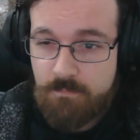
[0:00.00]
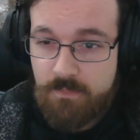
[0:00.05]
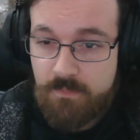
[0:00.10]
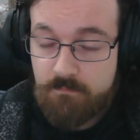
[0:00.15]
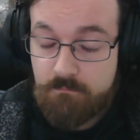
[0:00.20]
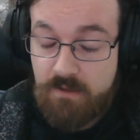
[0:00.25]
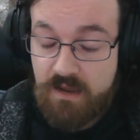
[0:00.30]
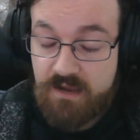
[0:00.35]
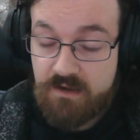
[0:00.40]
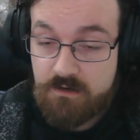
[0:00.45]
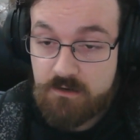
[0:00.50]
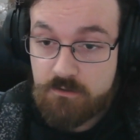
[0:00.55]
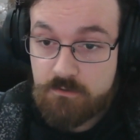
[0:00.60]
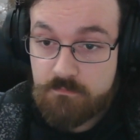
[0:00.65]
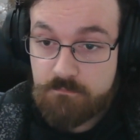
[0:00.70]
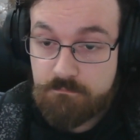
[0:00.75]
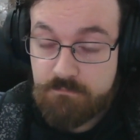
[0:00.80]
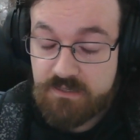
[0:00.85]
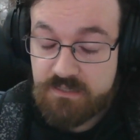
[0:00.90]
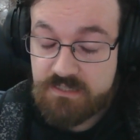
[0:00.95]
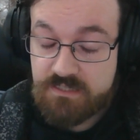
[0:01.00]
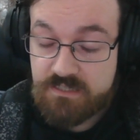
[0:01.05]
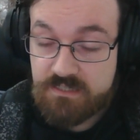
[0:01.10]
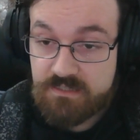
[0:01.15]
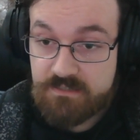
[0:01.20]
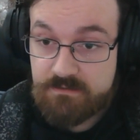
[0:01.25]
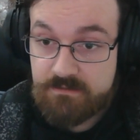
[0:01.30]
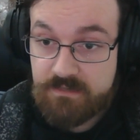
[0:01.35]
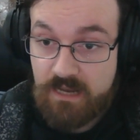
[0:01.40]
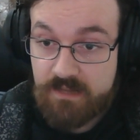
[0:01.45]
minor, but
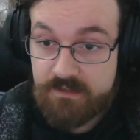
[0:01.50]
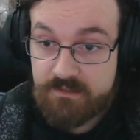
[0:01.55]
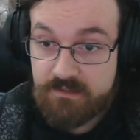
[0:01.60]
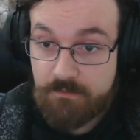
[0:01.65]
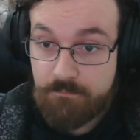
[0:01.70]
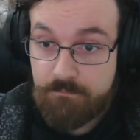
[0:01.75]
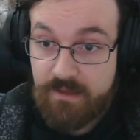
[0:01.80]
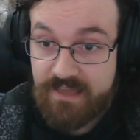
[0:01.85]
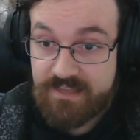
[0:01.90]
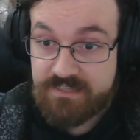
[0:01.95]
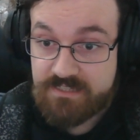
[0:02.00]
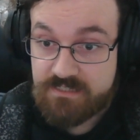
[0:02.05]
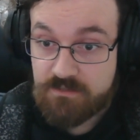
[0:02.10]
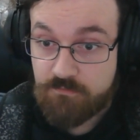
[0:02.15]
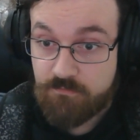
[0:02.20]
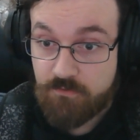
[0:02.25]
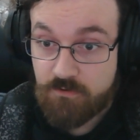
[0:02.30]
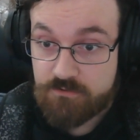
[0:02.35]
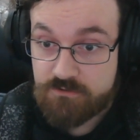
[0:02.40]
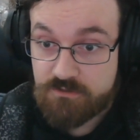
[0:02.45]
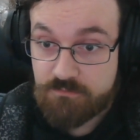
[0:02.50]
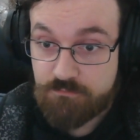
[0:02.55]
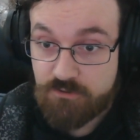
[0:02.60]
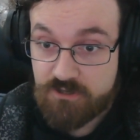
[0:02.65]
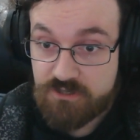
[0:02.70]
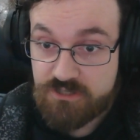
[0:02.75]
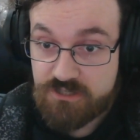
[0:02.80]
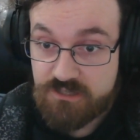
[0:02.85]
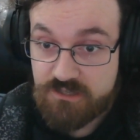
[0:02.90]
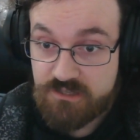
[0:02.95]
not the best of first
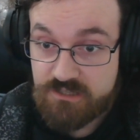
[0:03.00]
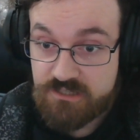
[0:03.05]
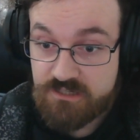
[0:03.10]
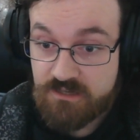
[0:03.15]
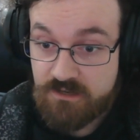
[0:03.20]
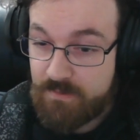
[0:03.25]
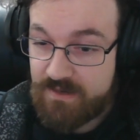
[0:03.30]
impressions.